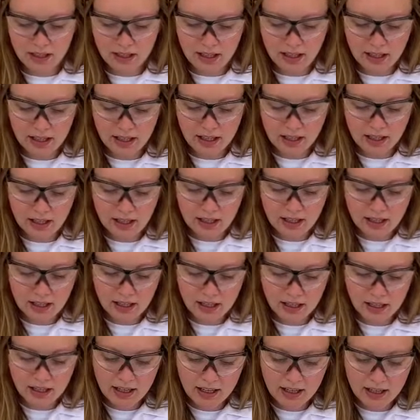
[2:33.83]
And
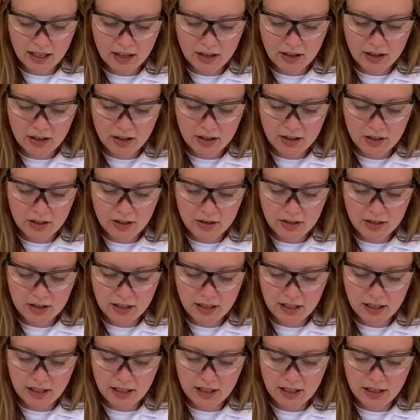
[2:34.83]
in it goes
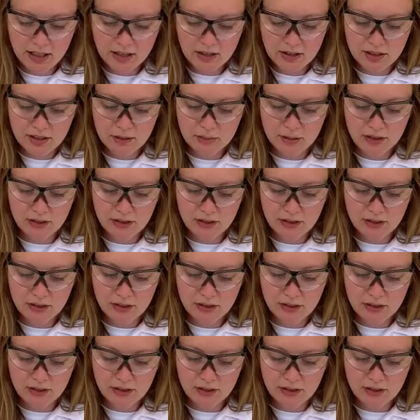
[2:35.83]
into